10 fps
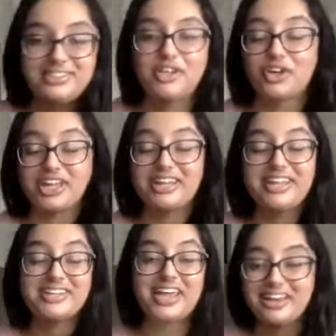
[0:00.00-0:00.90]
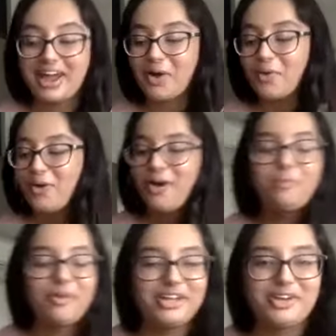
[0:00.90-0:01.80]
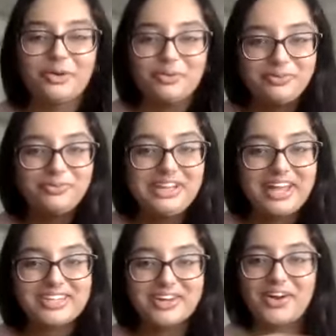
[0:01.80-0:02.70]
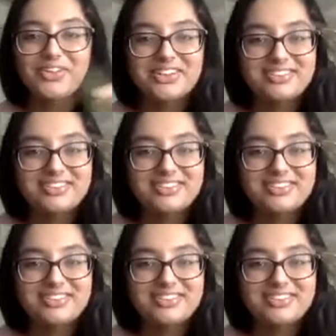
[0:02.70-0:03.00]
cooking, they take it out. But you know, we like the garlic.